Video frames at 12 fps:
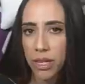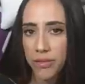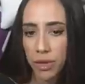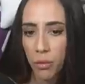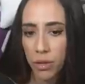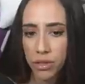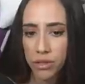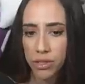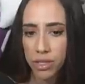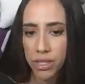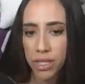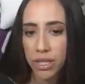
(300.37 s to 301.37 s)
if they want to
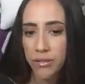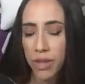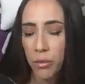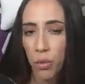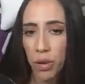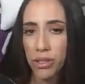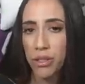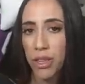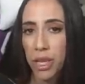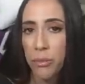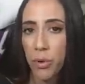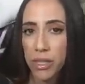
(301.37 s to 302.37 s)
succeed, if they want to
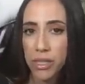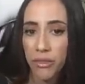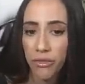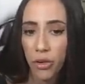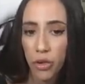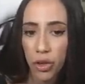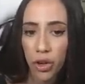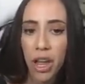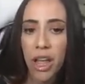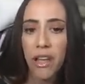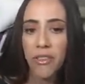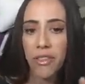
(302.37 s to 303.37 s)
keep pressing further,
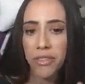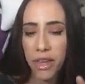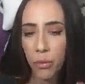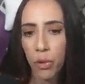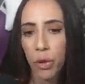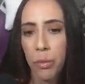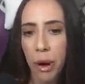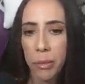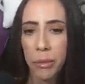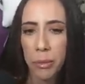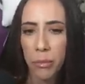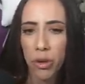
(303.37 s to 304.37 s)
that they will
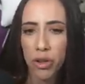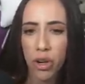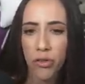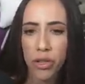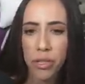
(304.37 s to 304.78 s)
probably merge over to